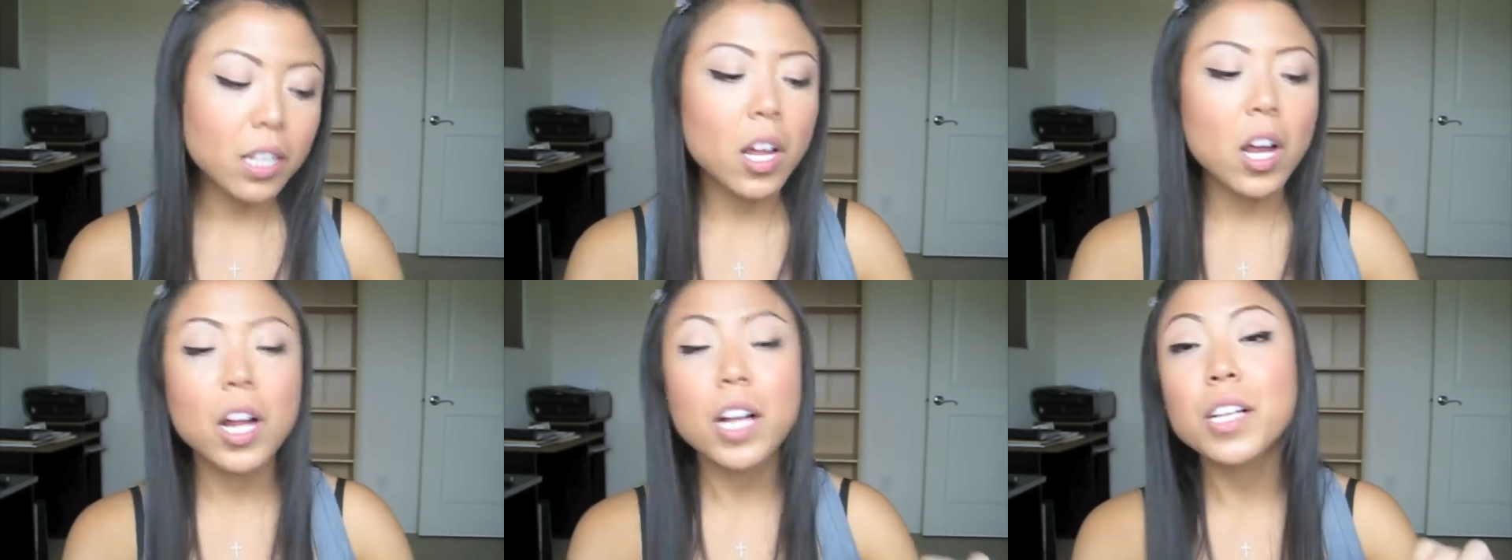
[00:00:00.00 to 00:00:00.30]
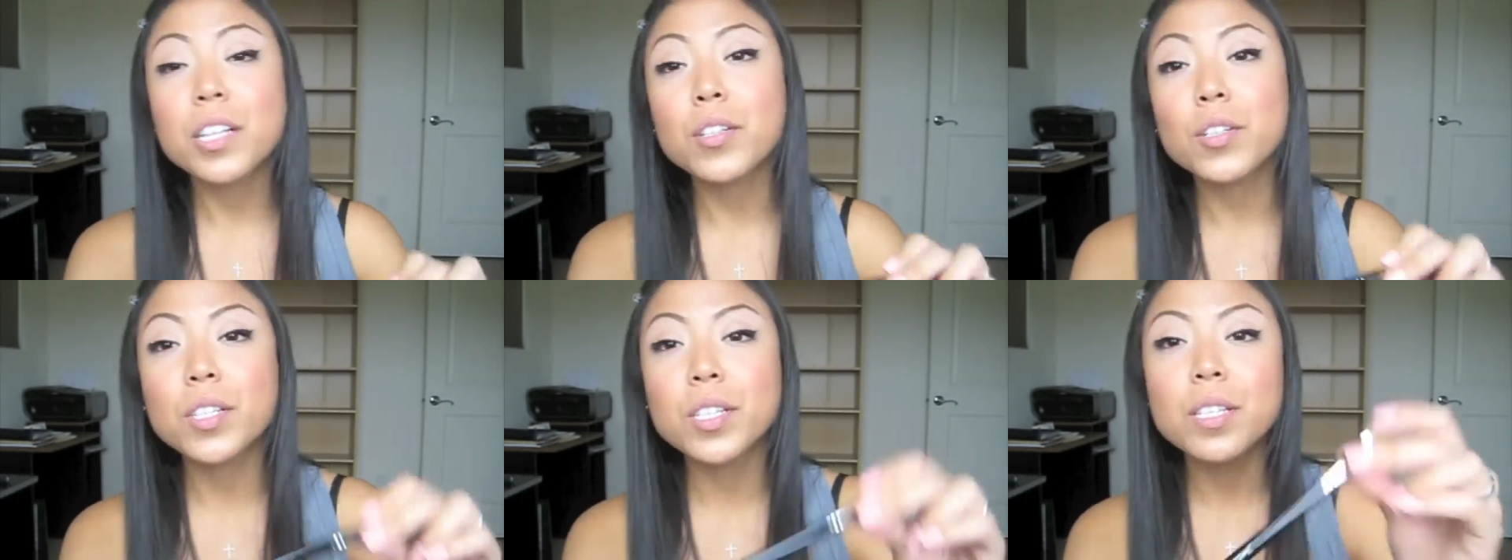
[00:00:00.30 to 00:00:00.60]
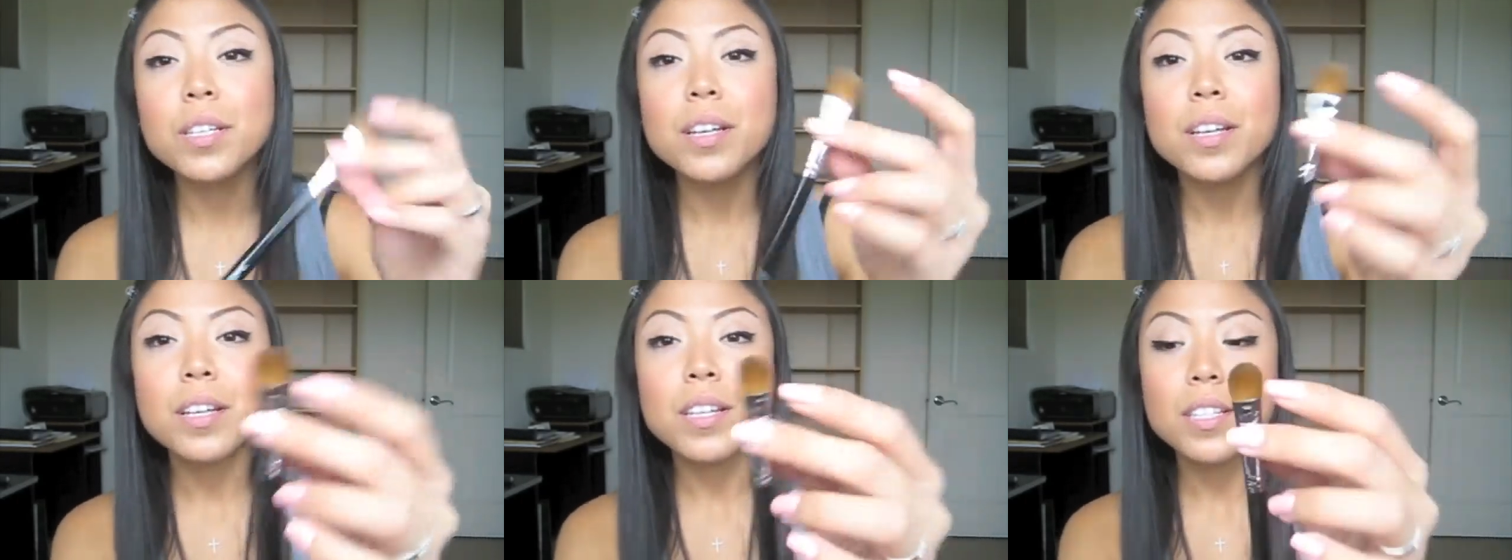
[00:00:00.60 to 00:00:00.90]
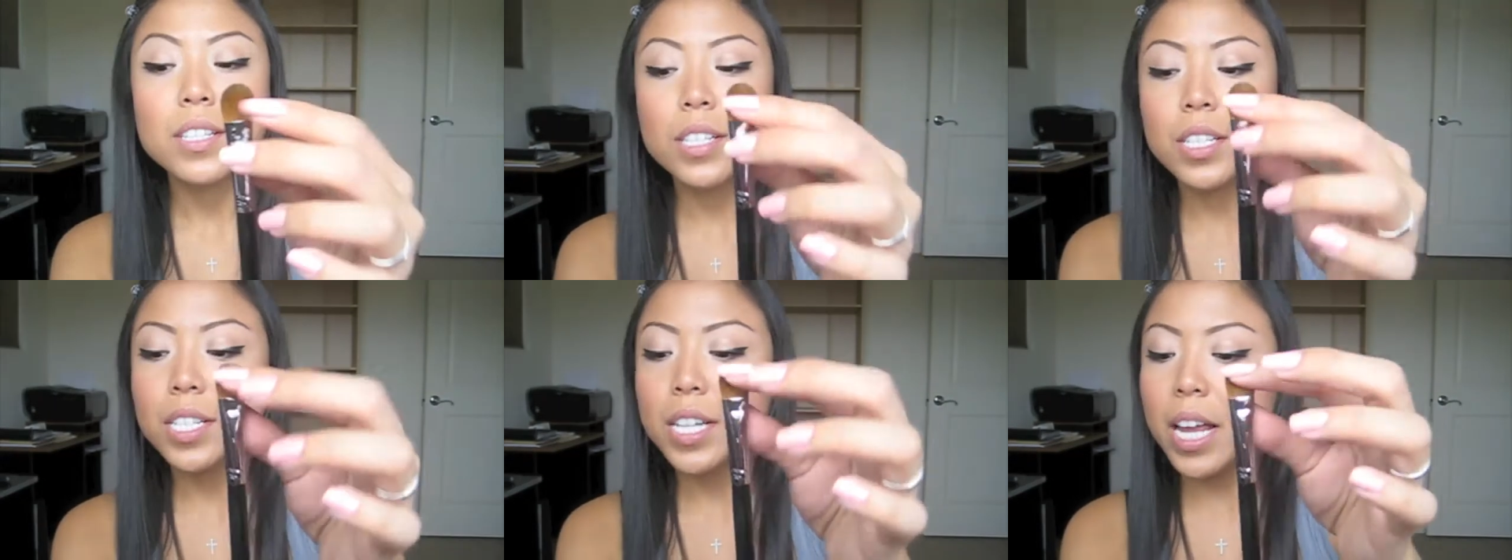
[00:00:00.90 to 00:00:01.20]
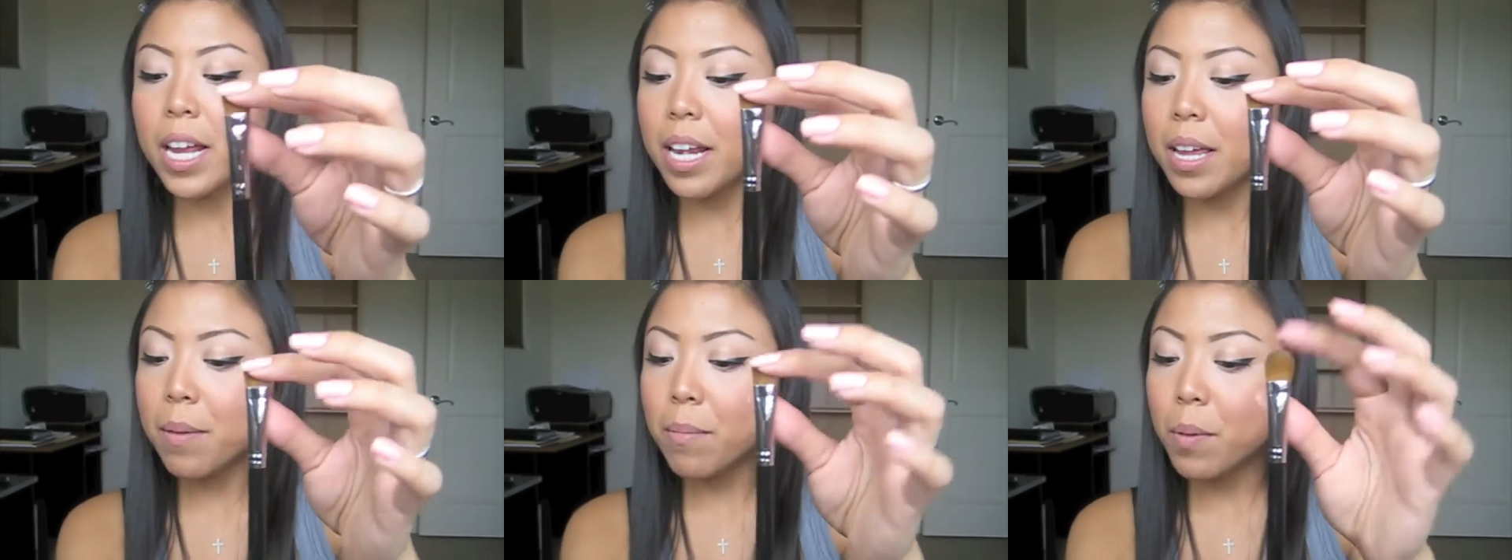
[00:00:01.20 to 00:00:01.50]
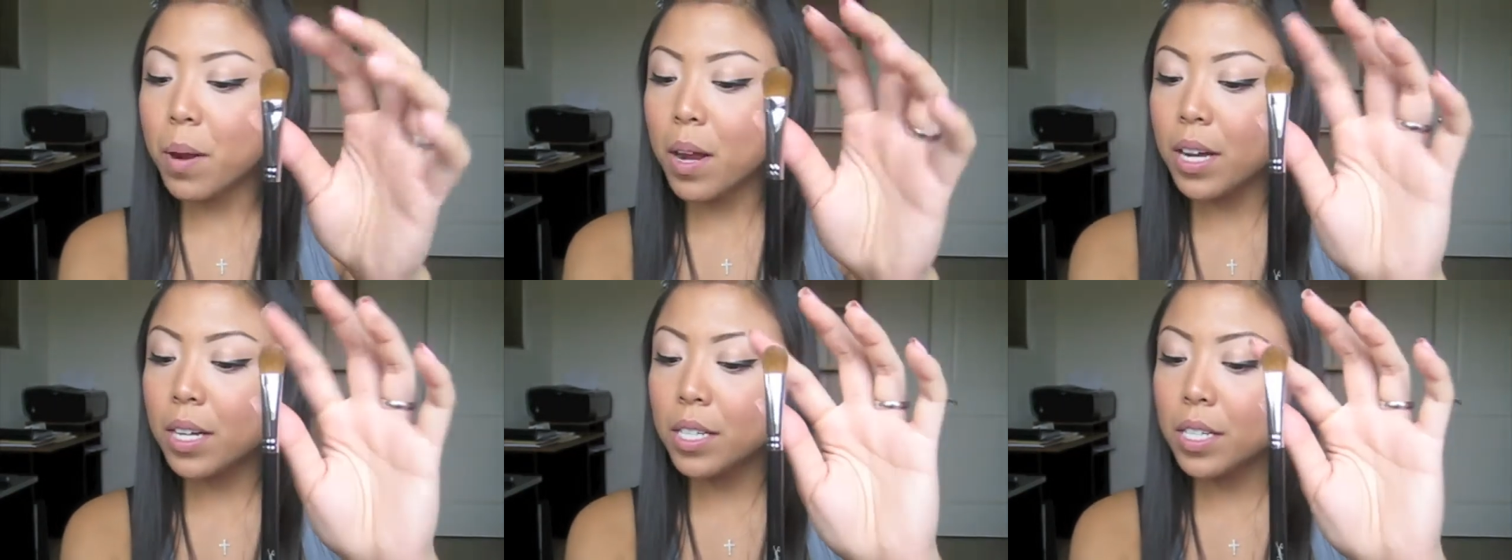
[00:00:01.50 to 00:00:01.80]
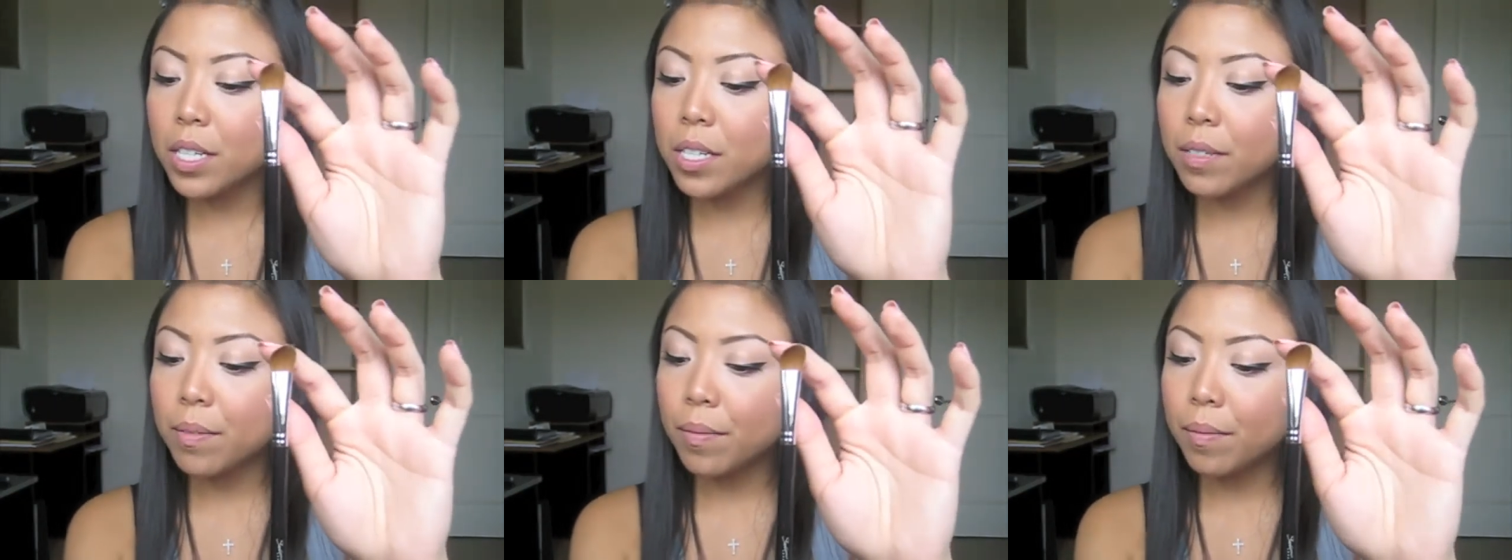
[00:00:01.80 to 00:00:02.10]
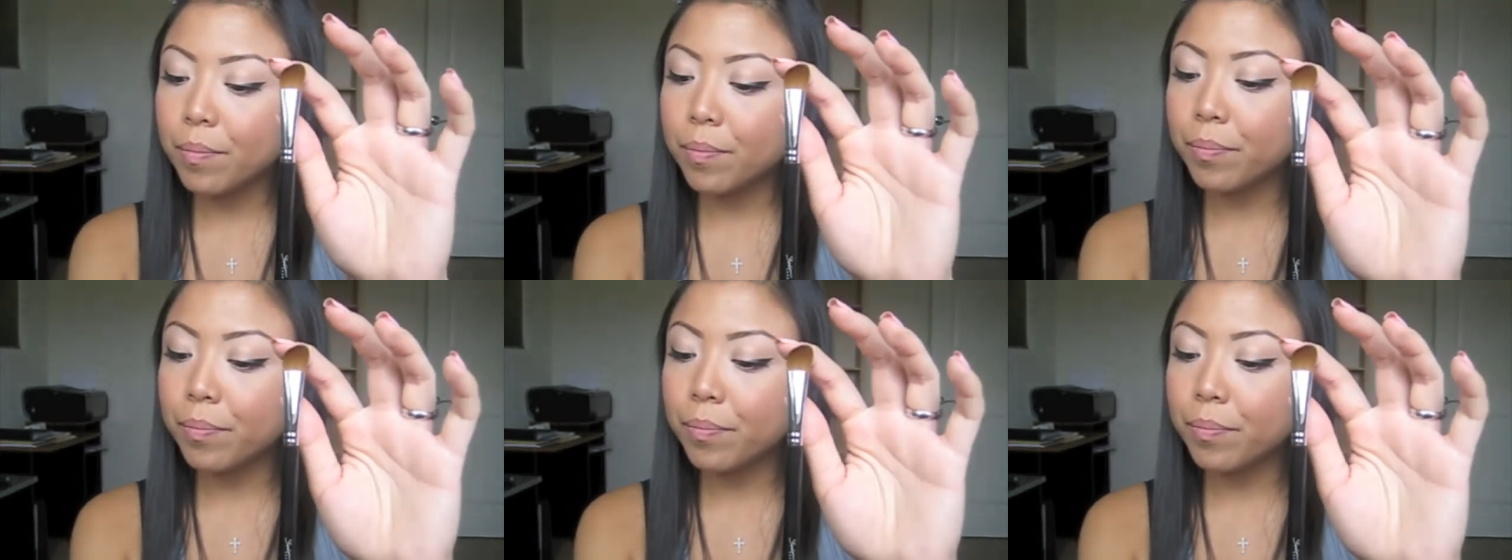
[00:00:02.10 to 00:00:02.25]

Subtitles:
large shading brush,